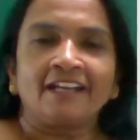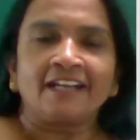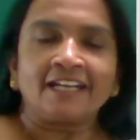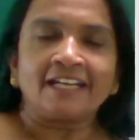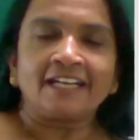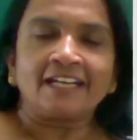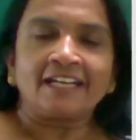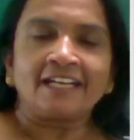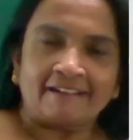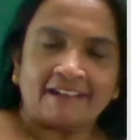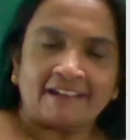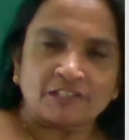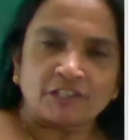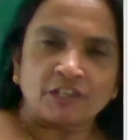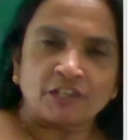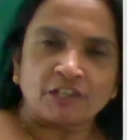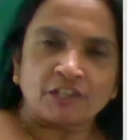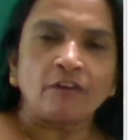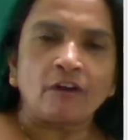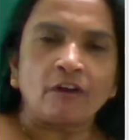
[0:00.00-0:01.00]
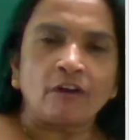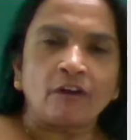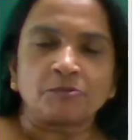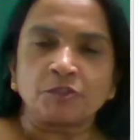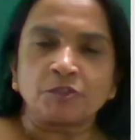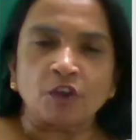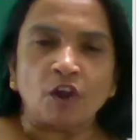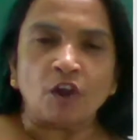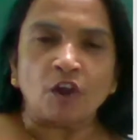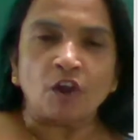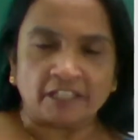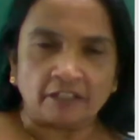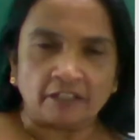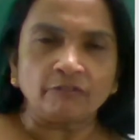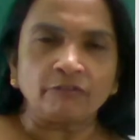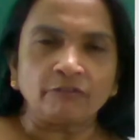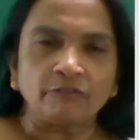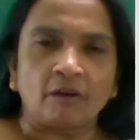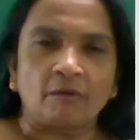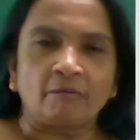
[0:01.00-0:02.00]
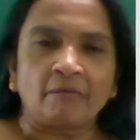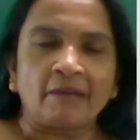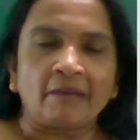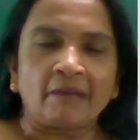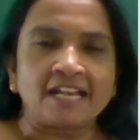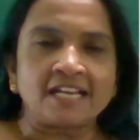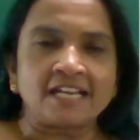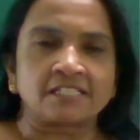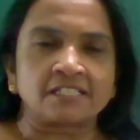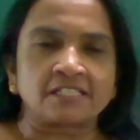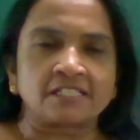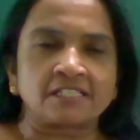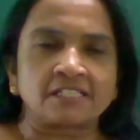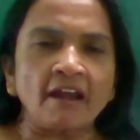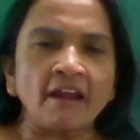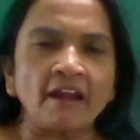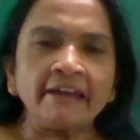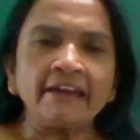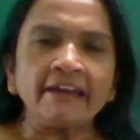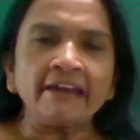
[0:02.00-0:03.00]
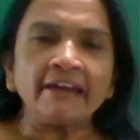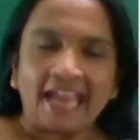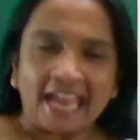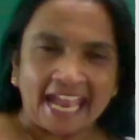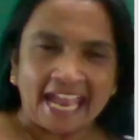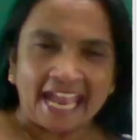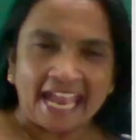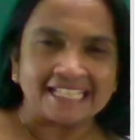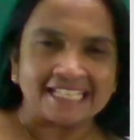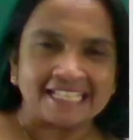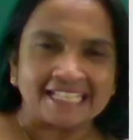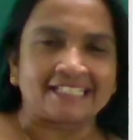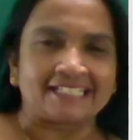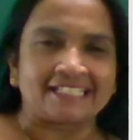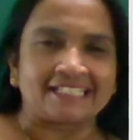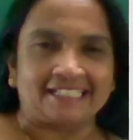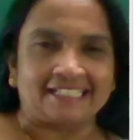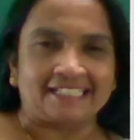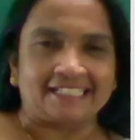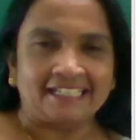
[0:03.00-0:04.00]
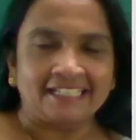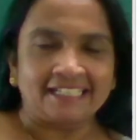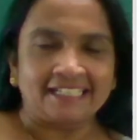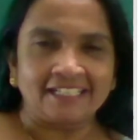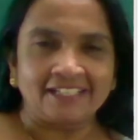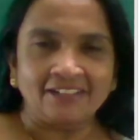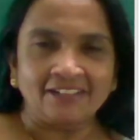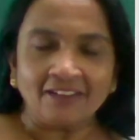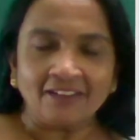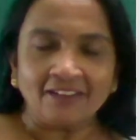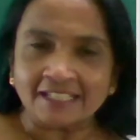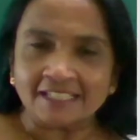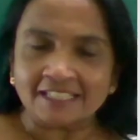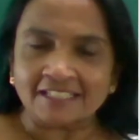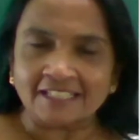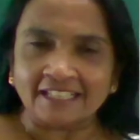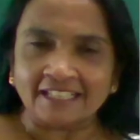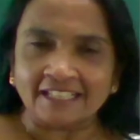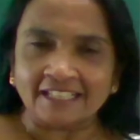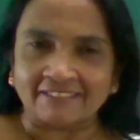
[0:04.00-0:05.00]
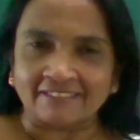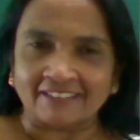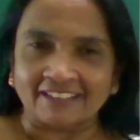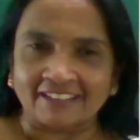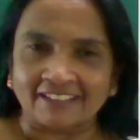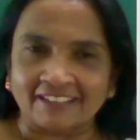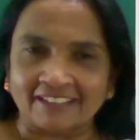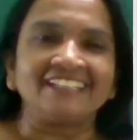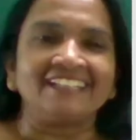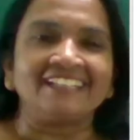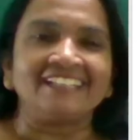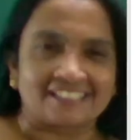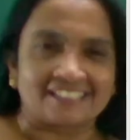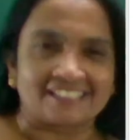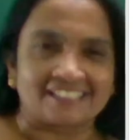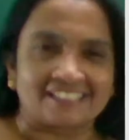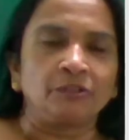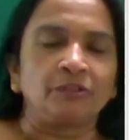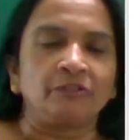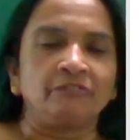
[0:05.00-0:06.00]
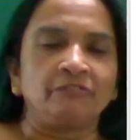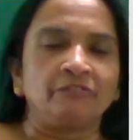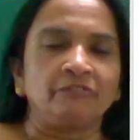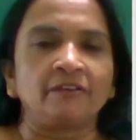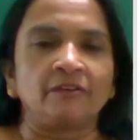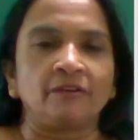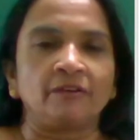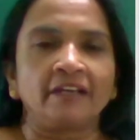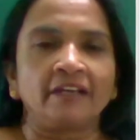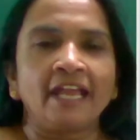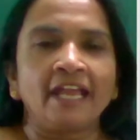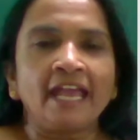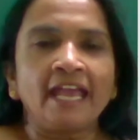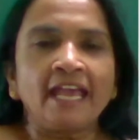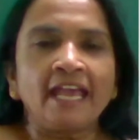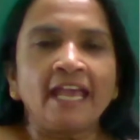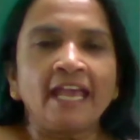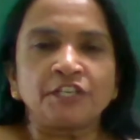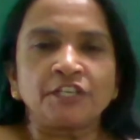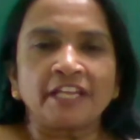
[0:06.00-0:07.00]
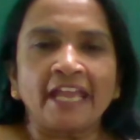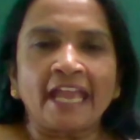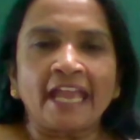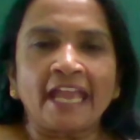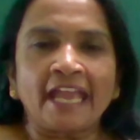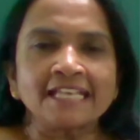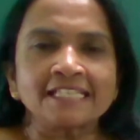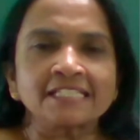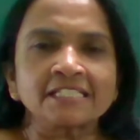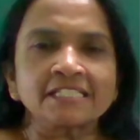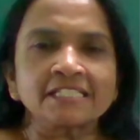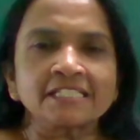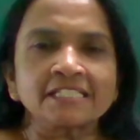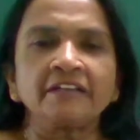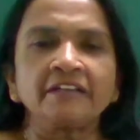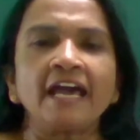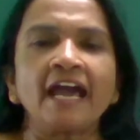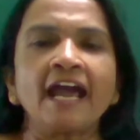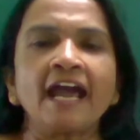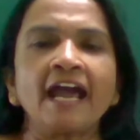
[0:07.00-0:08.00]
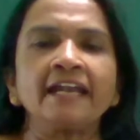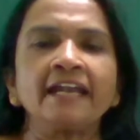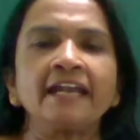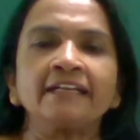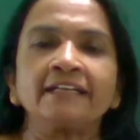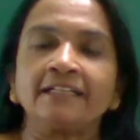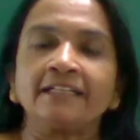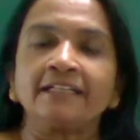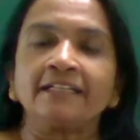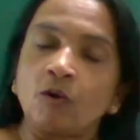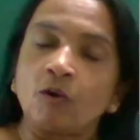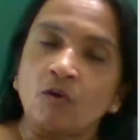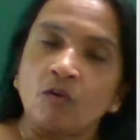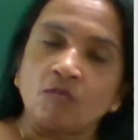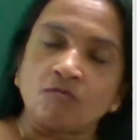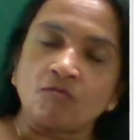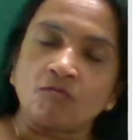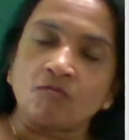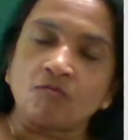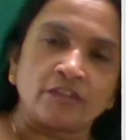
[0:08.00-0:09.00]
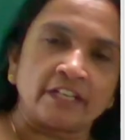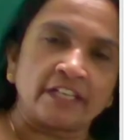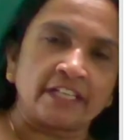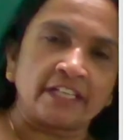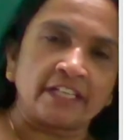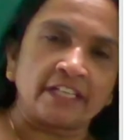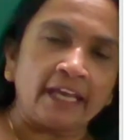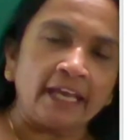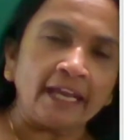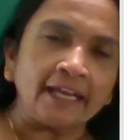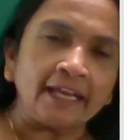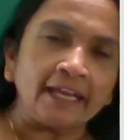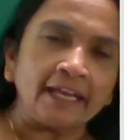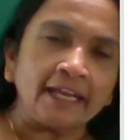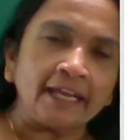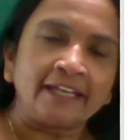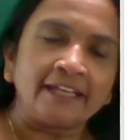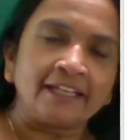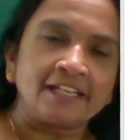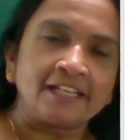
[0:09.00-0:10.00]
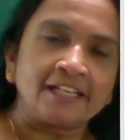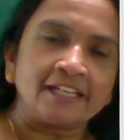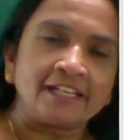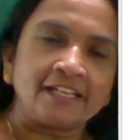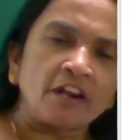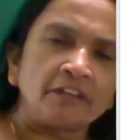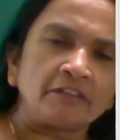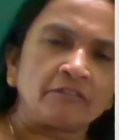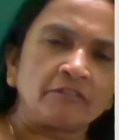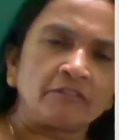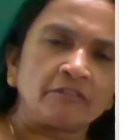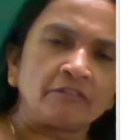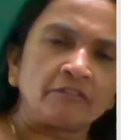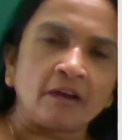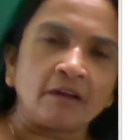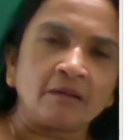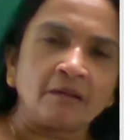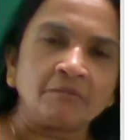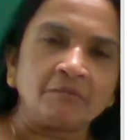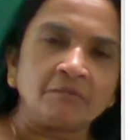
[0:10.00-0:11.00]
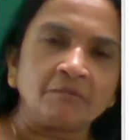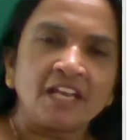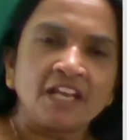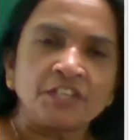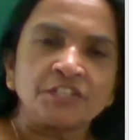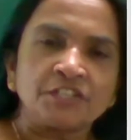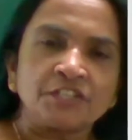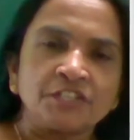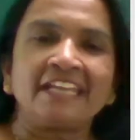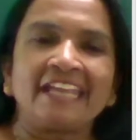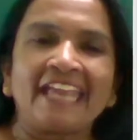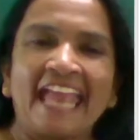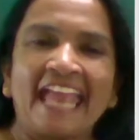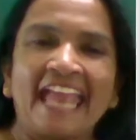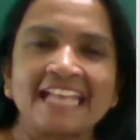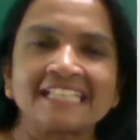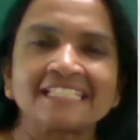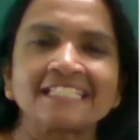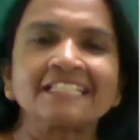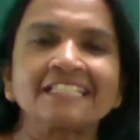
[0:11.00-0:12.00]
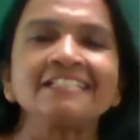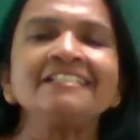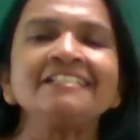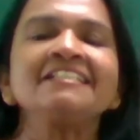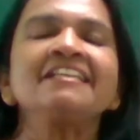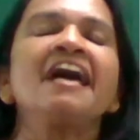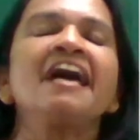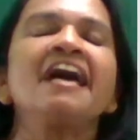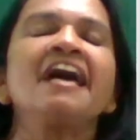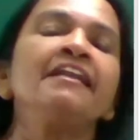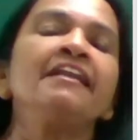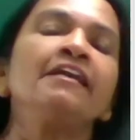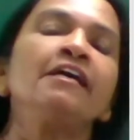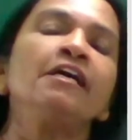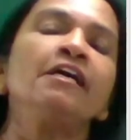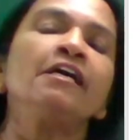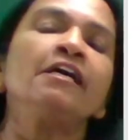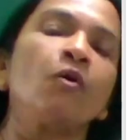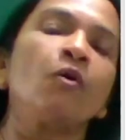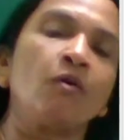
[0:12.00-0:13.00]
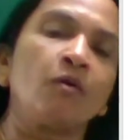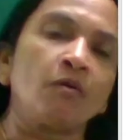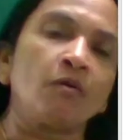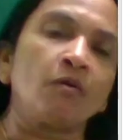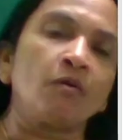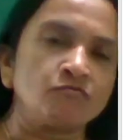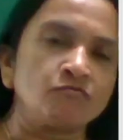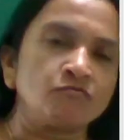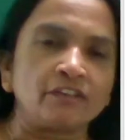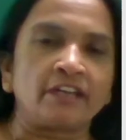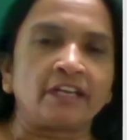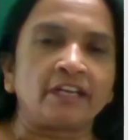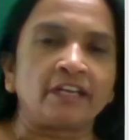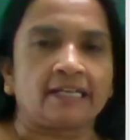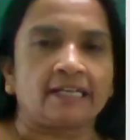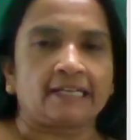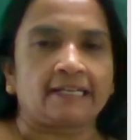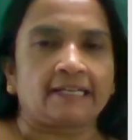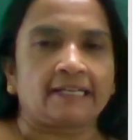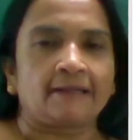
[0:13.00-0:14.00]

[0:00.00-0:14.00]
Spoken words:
Contraction form, shortened form. Has not, hasn't. Did you understand that one? Yes, good, very good. She has not done her homework. Here, shortened form. She hasn't done her homework.